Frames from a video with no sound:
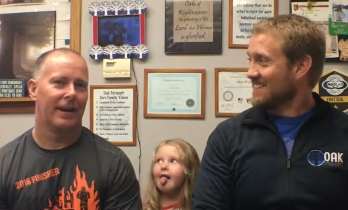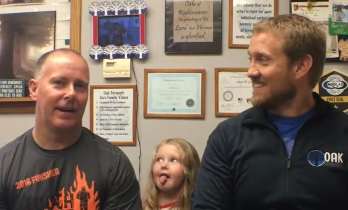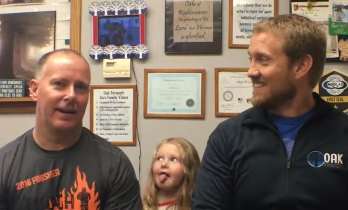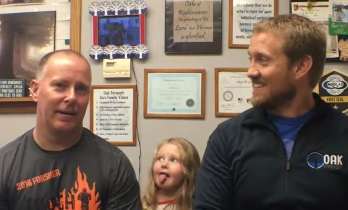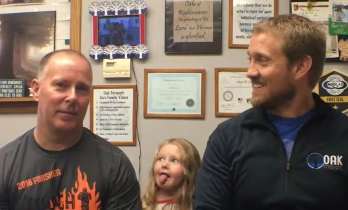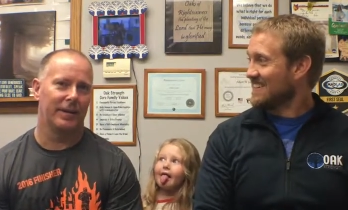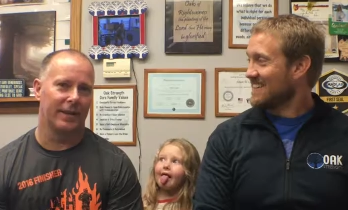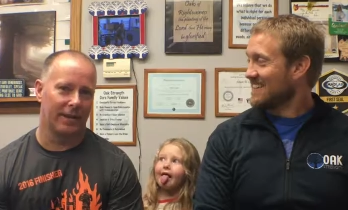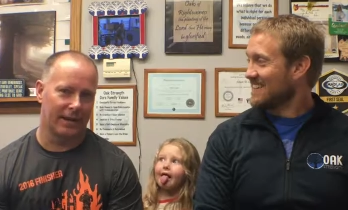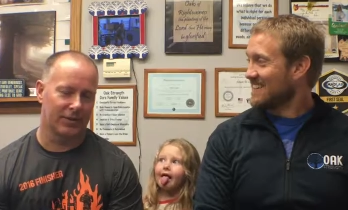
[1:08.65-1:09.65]
Speaker 1: Um,
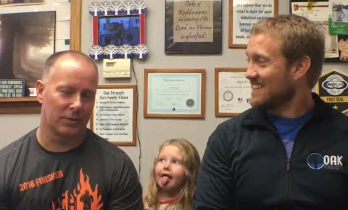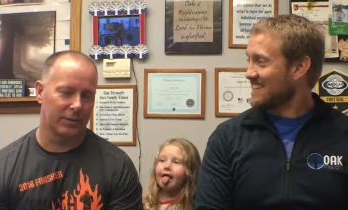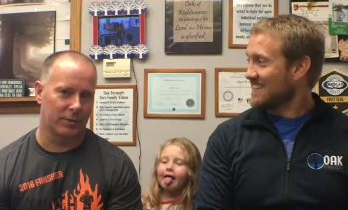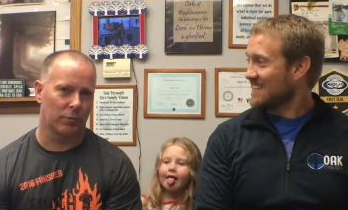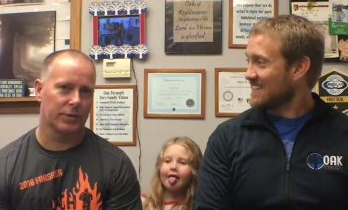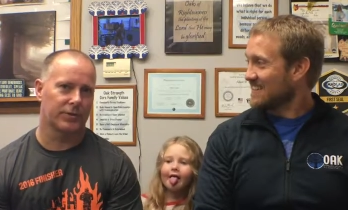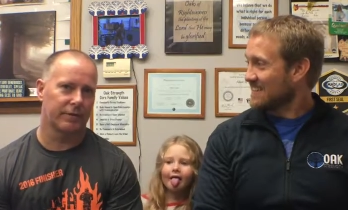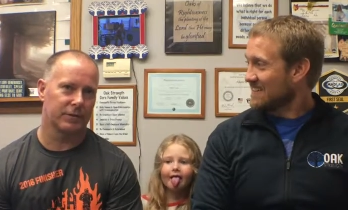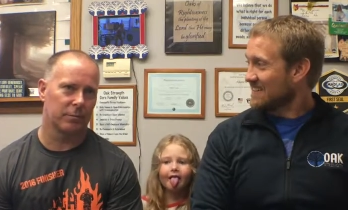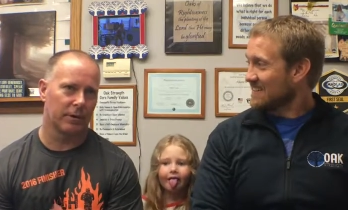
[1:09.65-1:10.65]
and then last year we did
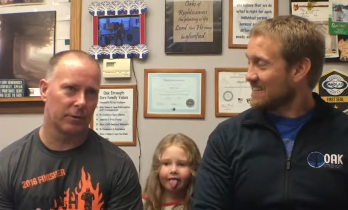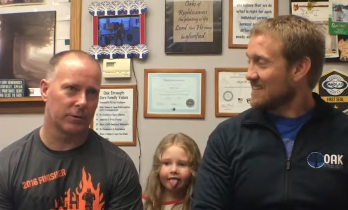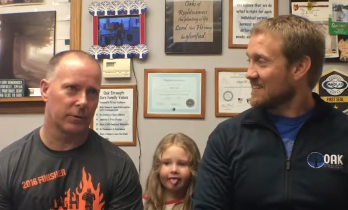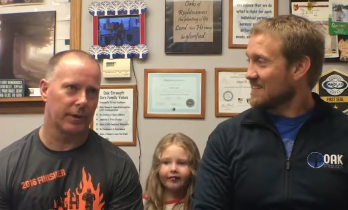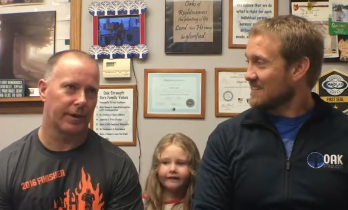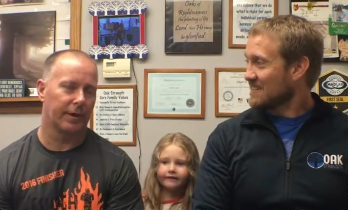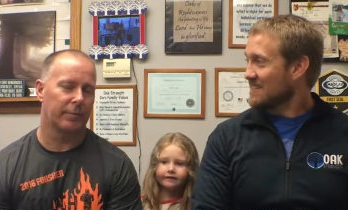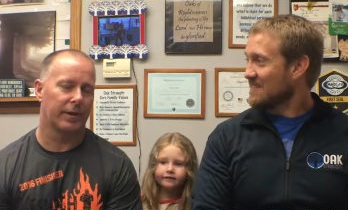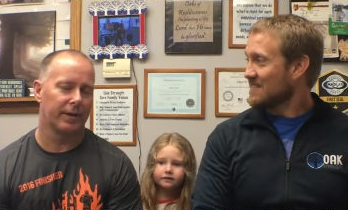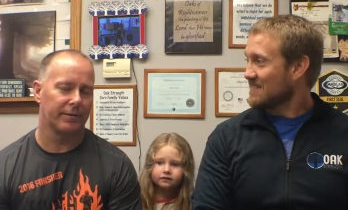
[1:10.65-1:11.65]
World's Toughest Mudder, which we ended
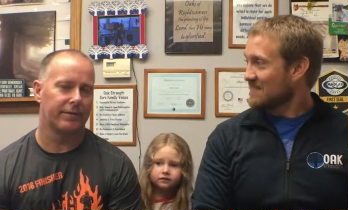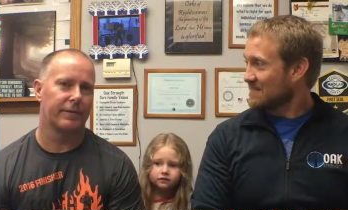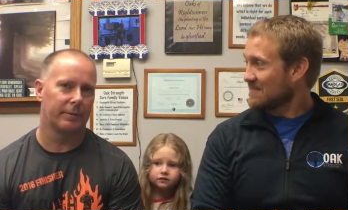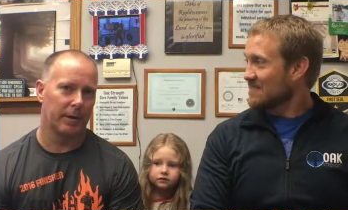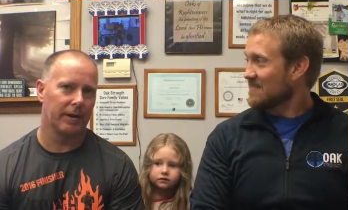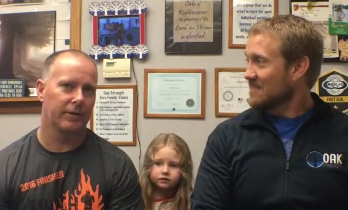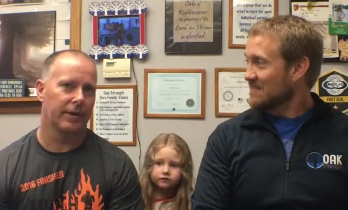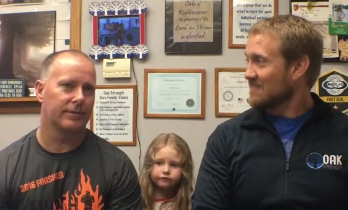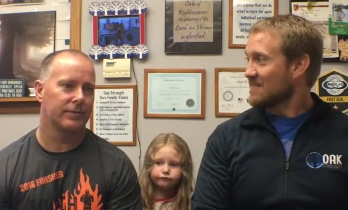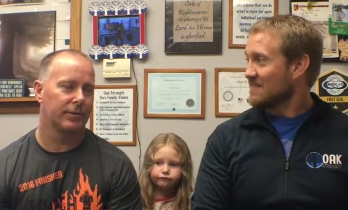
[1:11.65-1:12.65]
up getting fifty
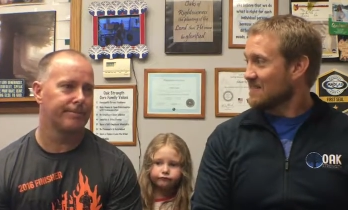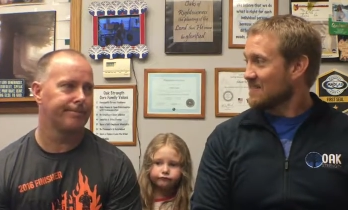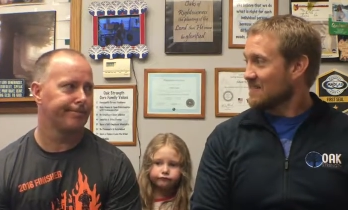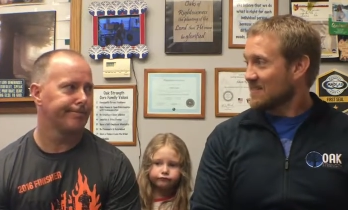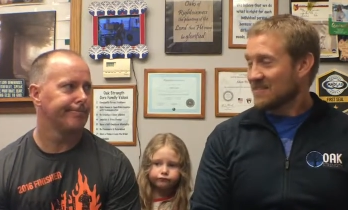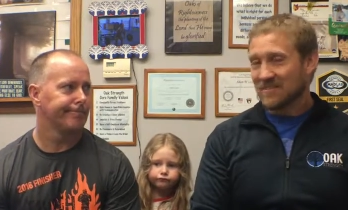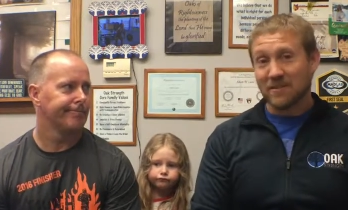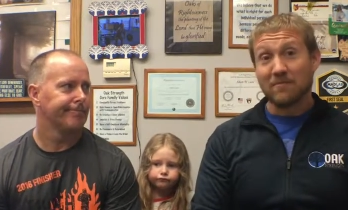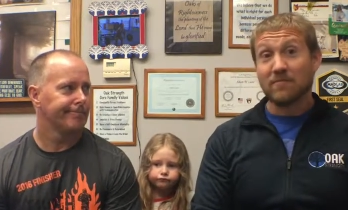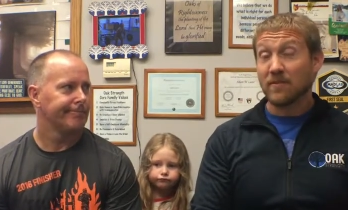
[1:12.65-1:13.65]
miles at. So
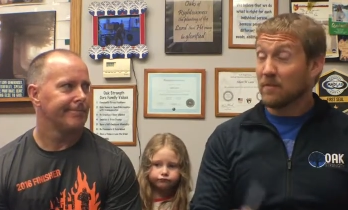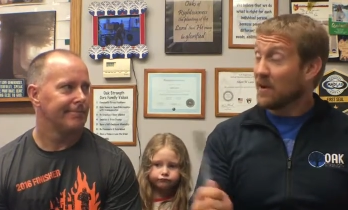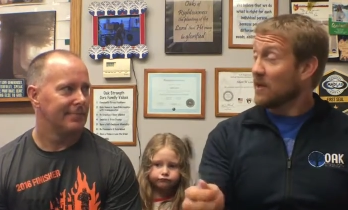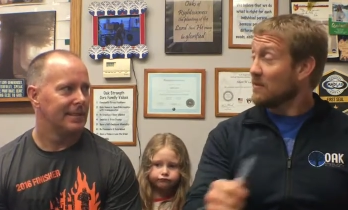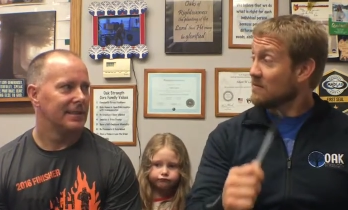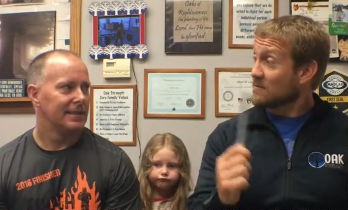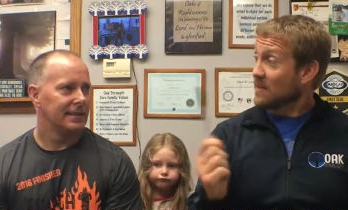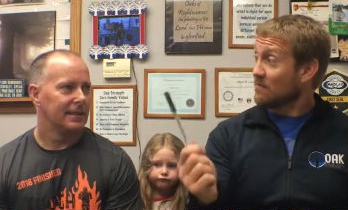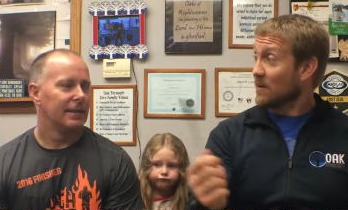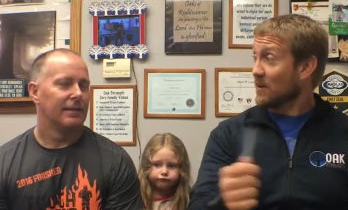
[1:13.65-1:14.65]
there's fifty mile
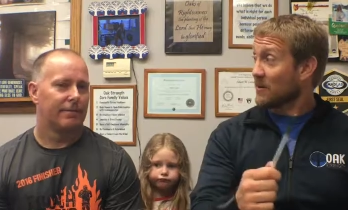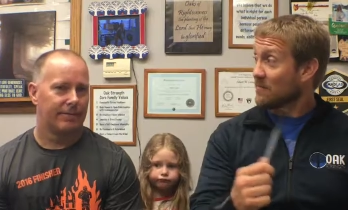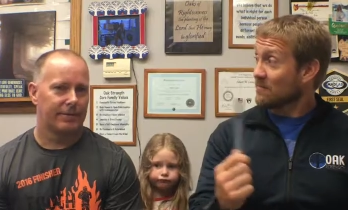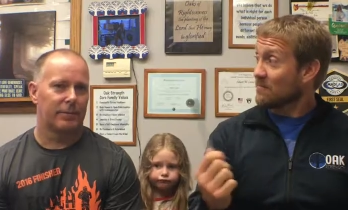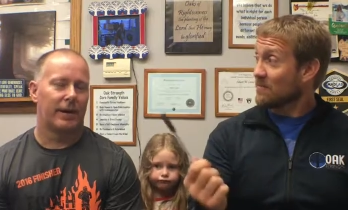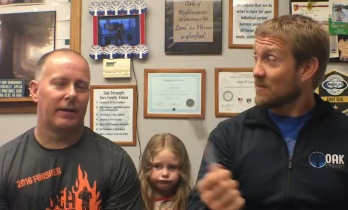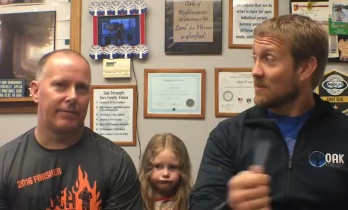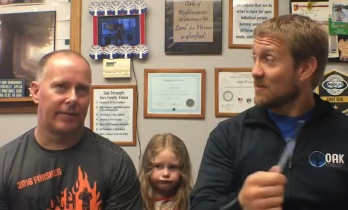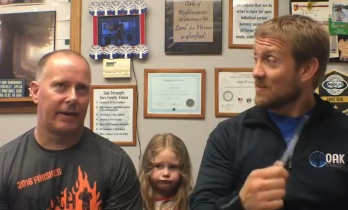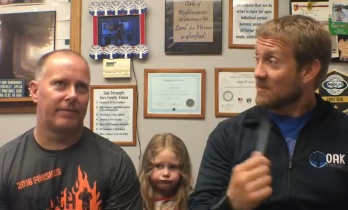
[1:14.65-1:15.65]
Tough Mudder, fifty
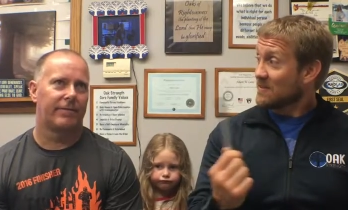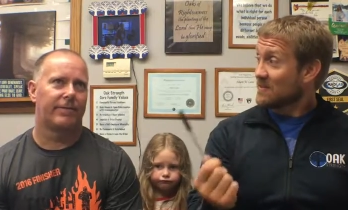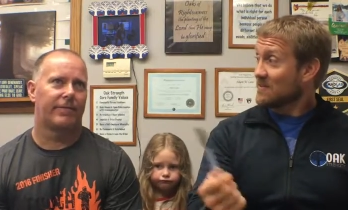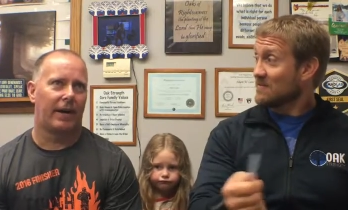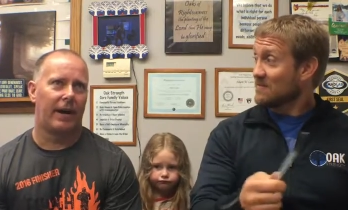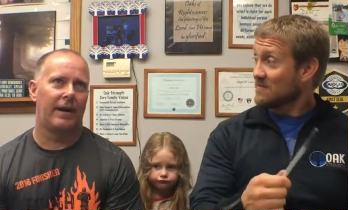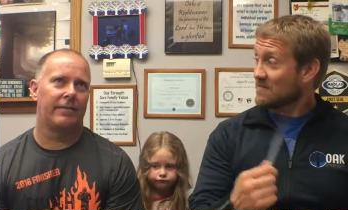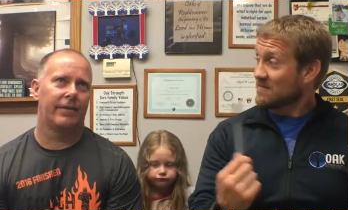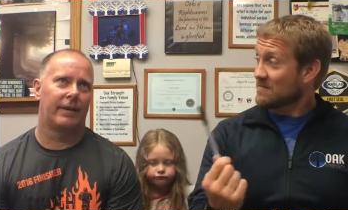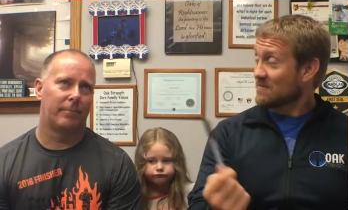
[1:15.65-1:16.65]
mile five
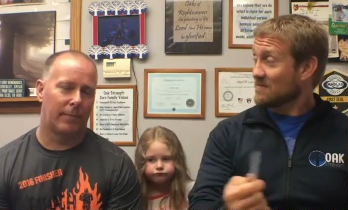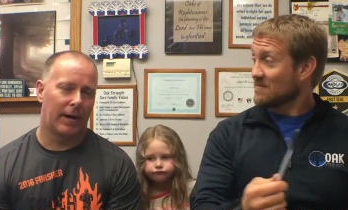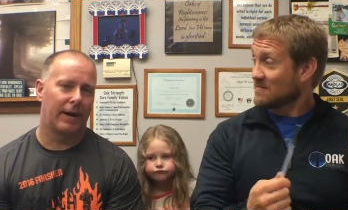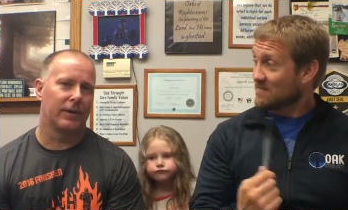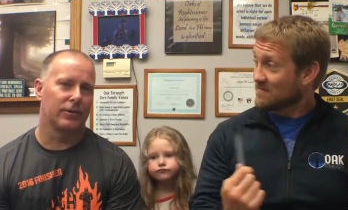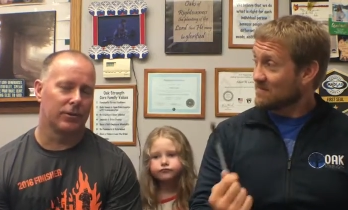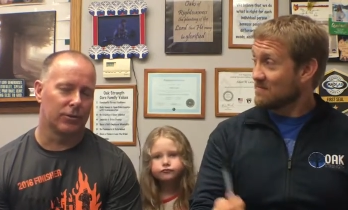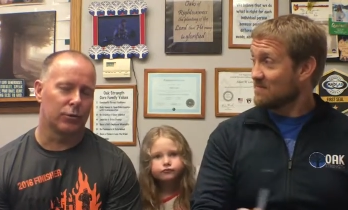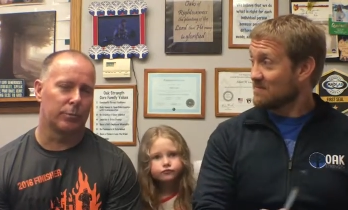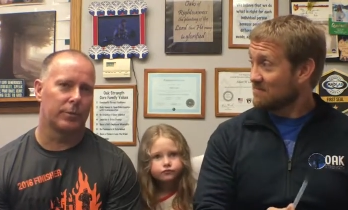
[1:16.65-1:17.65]
five mile
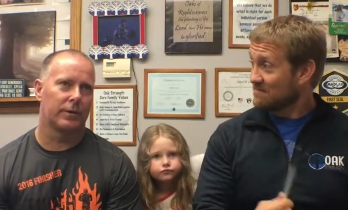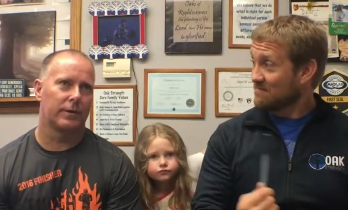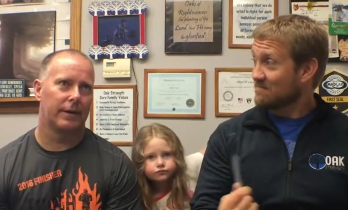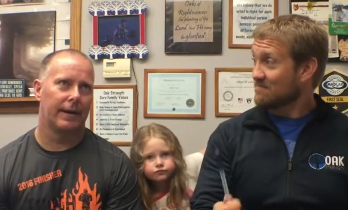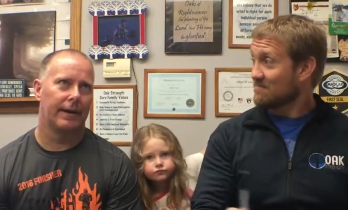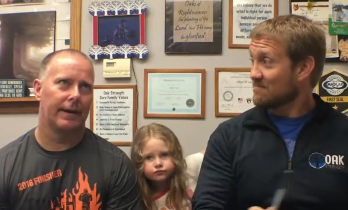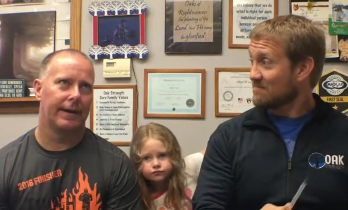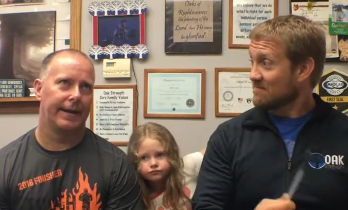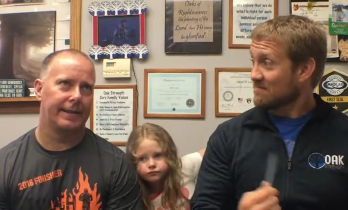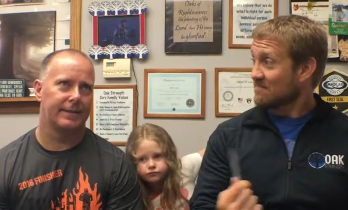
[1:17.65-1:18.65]
loop,
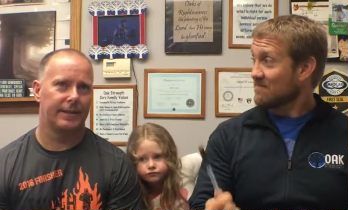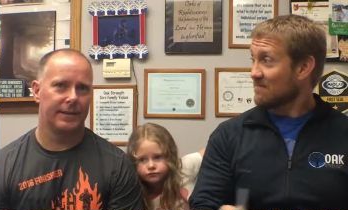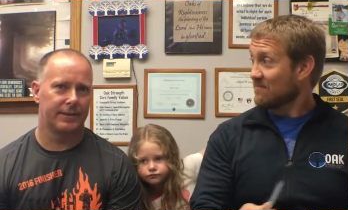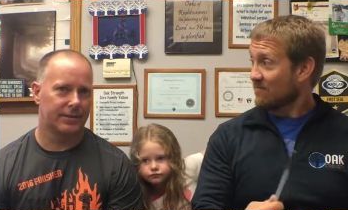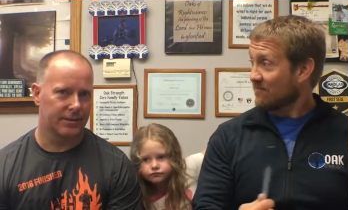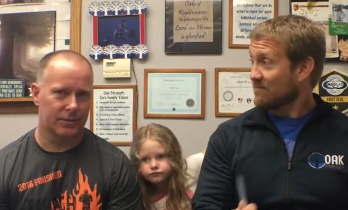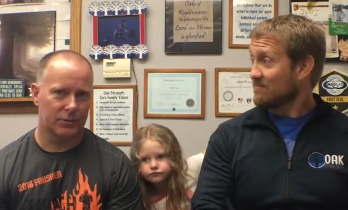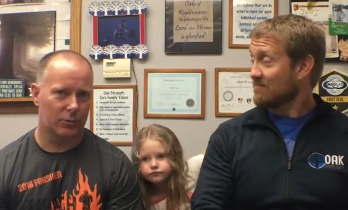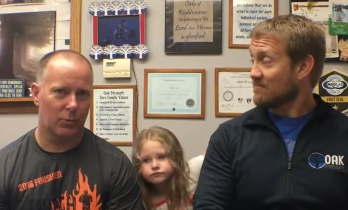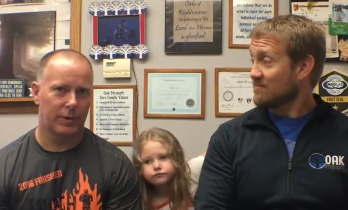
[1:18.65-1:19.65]
uh, eighteen to
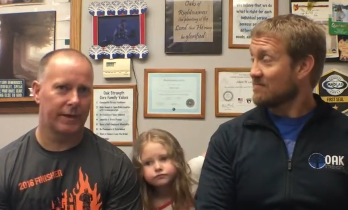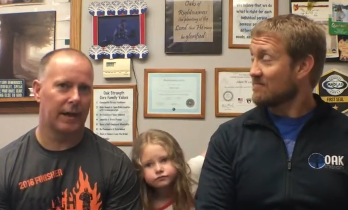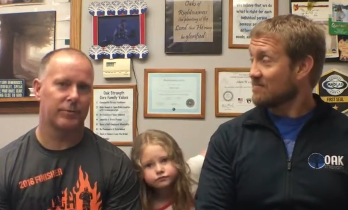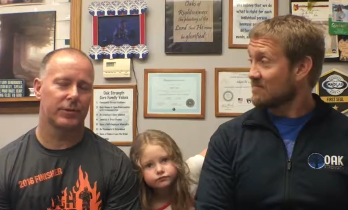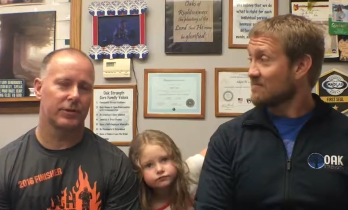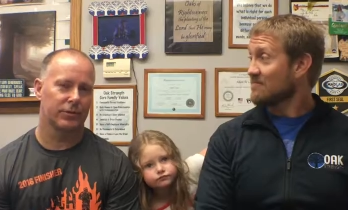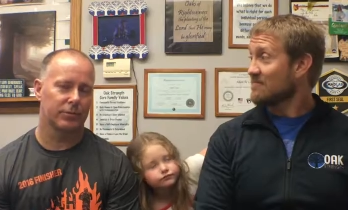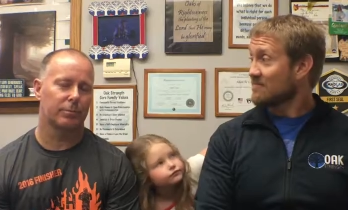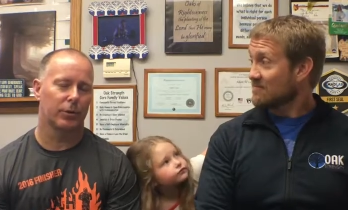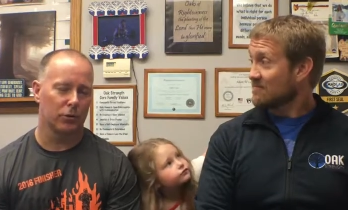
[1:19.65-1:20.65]
twenty
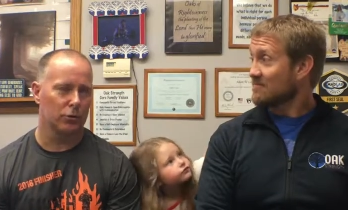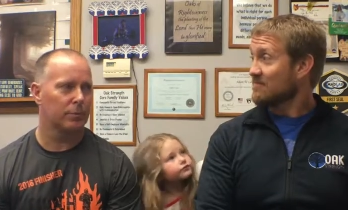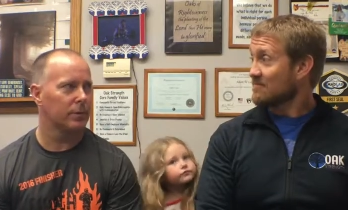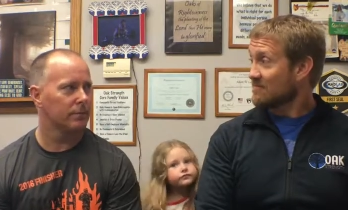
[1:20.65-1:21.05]
obstacles per loop.